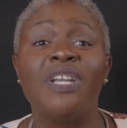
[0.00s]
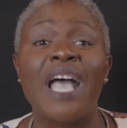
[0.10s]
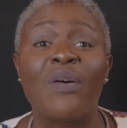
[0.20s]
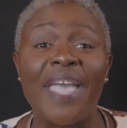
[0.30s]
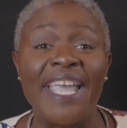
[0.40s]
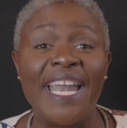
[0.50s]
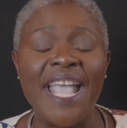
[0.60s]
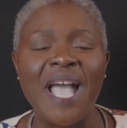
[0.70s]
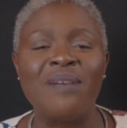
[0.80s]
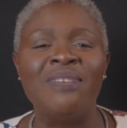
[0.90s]
now 8
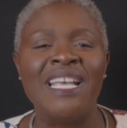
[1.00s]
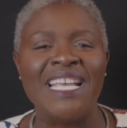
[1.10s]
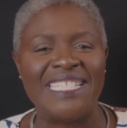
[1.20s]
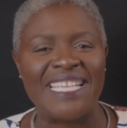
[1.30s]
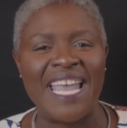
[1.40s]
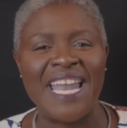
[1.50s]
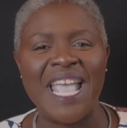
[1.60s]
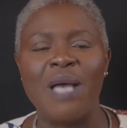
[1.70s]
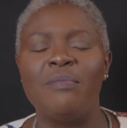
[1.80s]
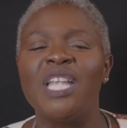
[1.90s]
a.m., 10
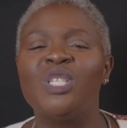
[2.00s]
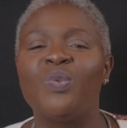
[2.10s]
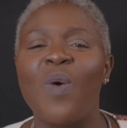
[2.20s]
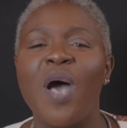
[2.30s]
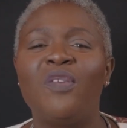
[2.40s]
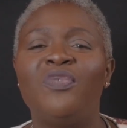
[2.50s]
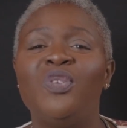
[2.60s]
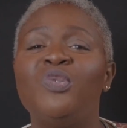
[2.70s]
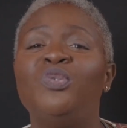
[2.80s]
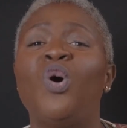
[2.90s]
a.m., and 12
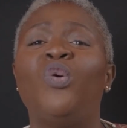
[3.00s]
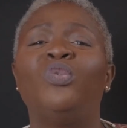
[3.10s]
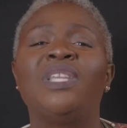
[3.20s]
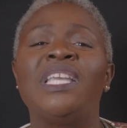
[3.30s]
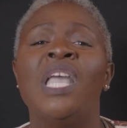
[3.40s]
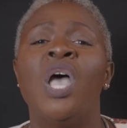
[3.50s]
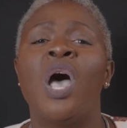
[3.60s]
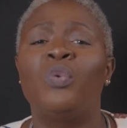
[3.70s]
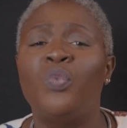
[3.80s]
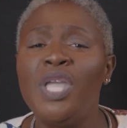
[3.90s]
noon only,
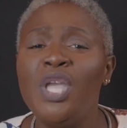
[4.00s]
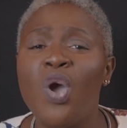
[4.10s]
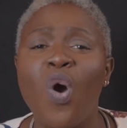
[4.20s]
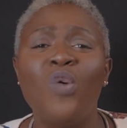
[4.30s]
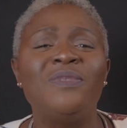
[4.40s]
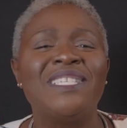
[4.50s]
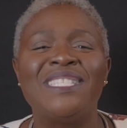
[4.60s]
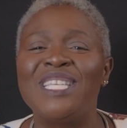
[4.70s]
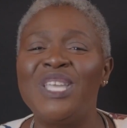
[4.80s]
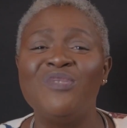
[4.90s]
and we hope to
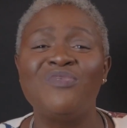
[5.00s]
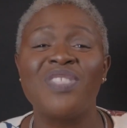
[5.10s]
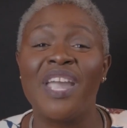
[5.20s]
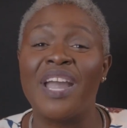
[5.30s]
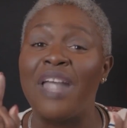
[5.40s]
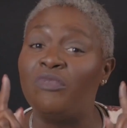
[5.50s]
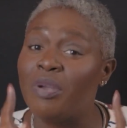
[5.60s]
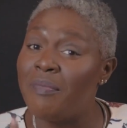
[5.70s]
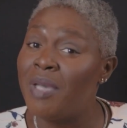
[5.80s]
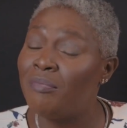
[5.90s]
see you there. And
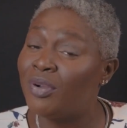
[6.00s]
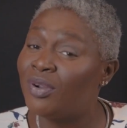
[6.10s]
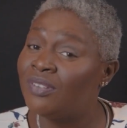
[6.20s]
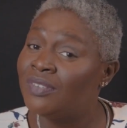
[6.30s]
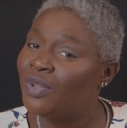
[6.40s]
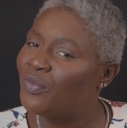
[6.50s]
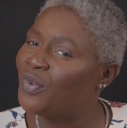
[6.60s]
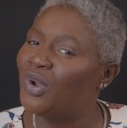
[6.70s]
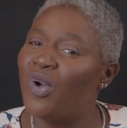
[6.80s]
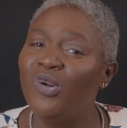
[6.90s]
remember,
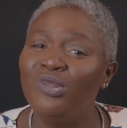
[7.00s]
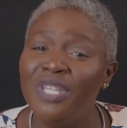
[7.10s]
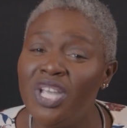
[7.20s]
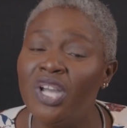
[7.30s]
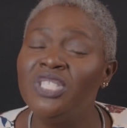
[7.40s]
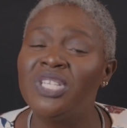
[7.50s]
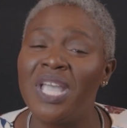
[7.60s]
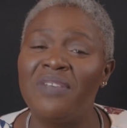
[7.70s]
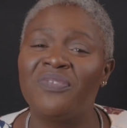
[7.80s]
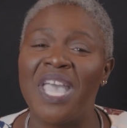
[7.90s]
We're only on
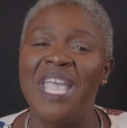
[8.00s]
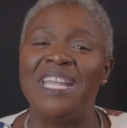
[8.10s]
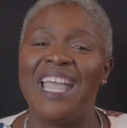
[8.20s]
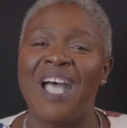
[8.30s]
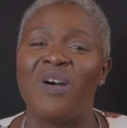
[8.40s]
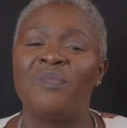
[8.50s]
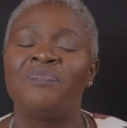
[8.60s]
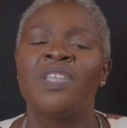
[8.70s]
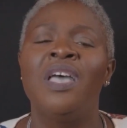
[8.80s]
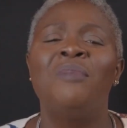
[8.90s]
JFK now.
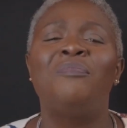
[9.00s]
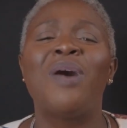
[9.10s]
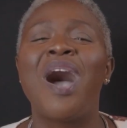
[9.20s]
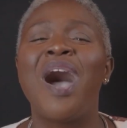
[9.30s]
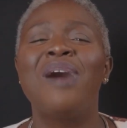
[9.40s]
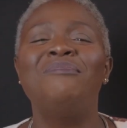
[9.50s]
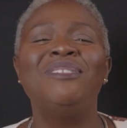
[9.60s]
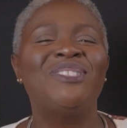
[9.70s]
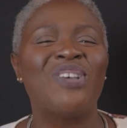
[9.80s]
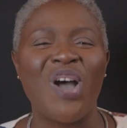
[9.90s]

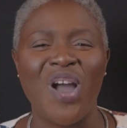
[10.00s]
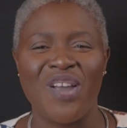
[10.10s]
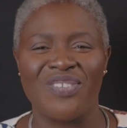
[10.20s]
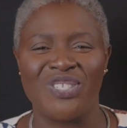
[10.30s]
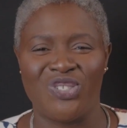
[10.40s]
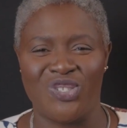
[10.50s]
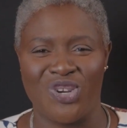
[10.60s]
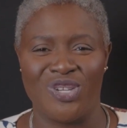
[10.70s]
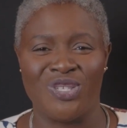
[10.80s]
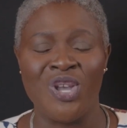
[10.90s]
Bahamas Harvest
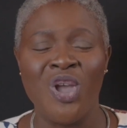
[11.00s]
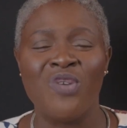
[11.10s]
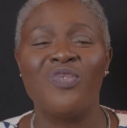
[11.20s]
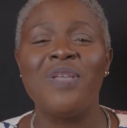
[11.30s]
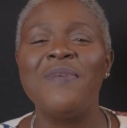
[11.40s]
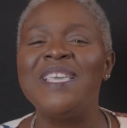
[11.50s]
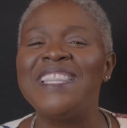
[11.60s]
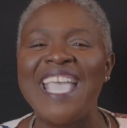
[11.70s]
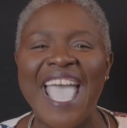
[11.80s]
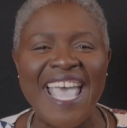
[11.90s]
Church, reaping
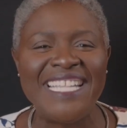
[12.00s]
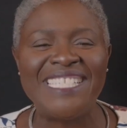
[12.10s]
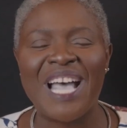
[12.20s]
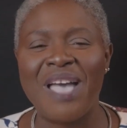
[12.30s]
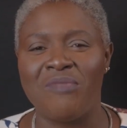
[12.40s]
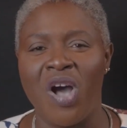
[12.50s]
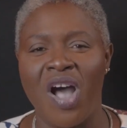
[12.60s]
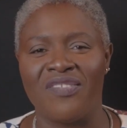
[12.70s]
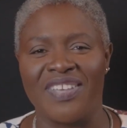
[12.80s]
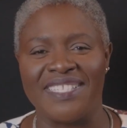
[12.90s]
the end time
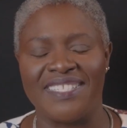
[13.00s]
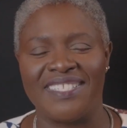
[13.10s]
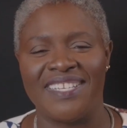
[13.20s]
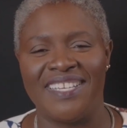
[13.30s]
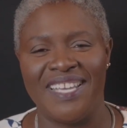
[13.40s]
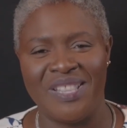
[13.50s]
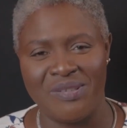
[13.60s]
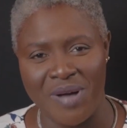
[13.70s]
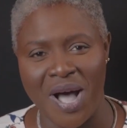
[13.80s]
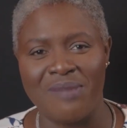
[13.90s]
harvest in
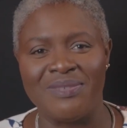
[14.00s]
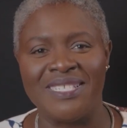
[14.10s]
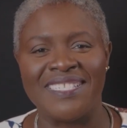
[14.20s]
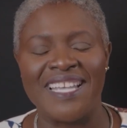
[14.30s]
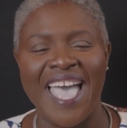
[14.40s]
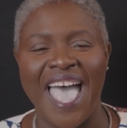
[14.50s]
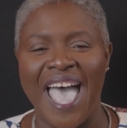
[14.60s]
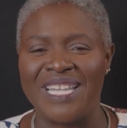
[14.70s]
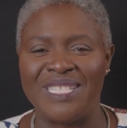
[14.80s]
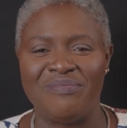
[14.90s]
the Bahamas
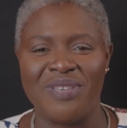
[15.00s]
and